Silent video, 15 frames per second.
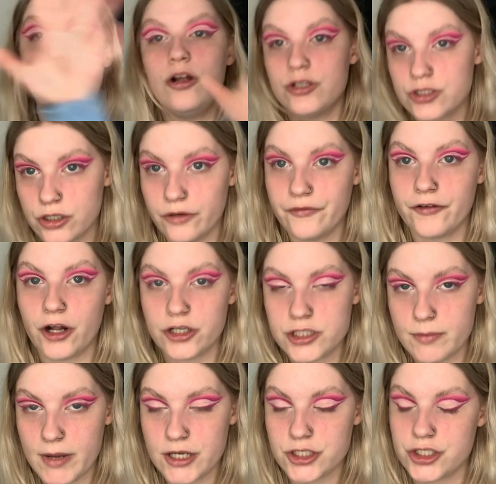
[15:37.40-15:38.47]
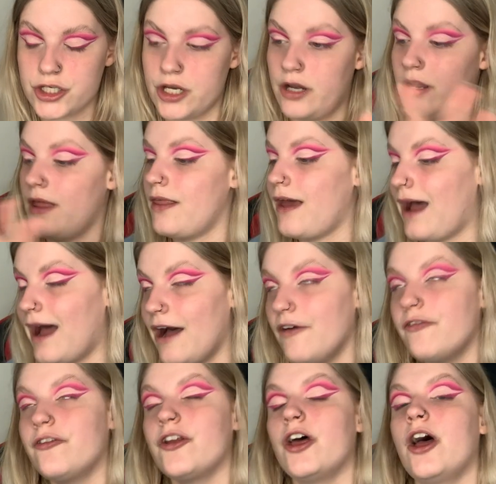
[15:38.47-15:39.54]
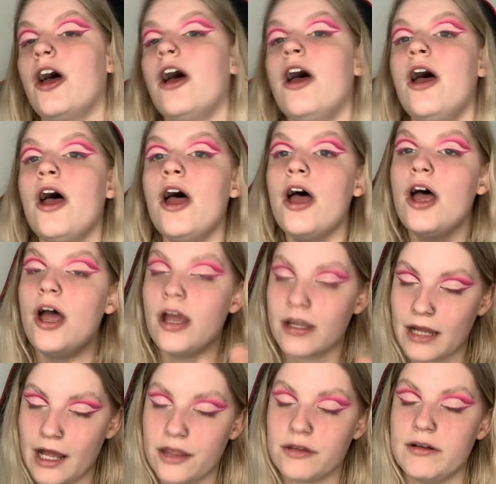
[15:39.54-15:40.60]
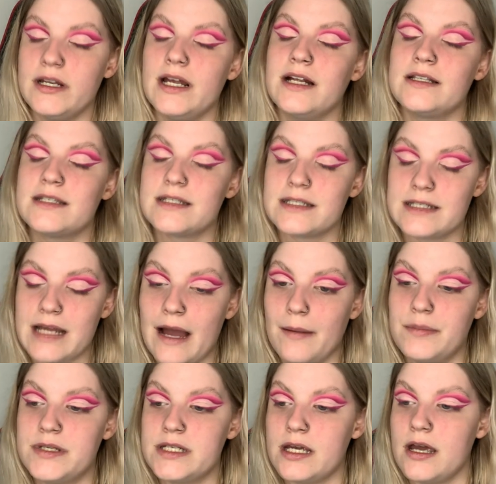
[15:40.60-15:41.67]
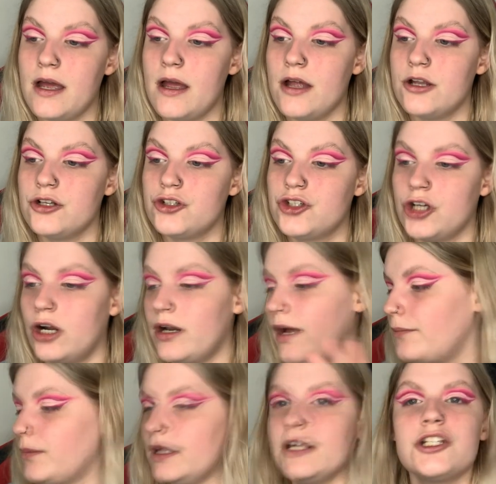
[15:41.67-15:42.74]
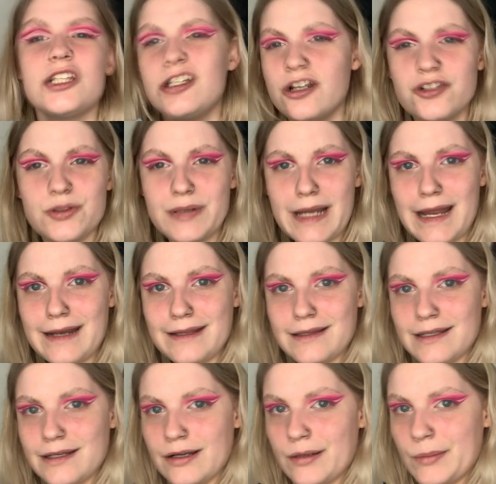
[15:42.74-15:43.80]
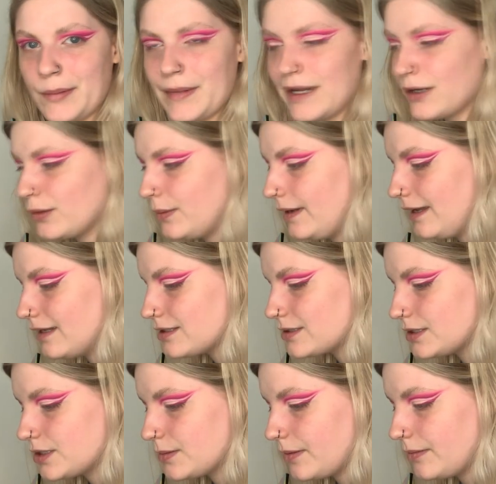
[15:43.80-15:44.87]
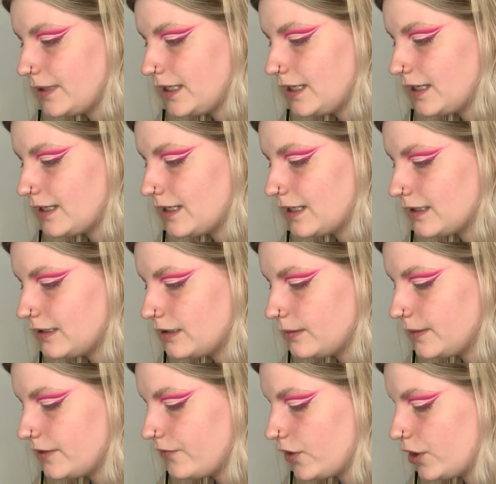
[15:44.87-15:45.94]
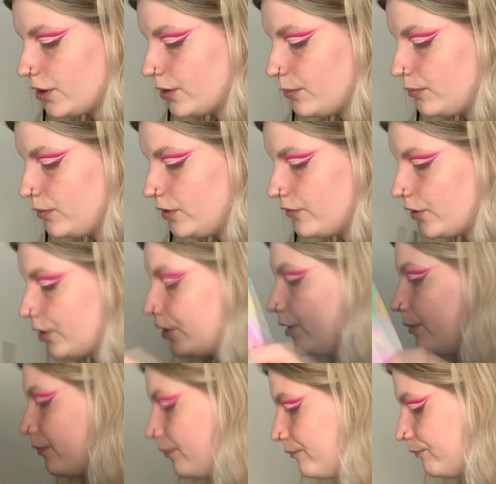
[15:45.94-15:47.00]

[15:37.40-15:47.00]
Also forgot to mention that after Katherine had stabbed John, I'm literally not doing anything on my makeup here, so I should probably get a little bit of a move on.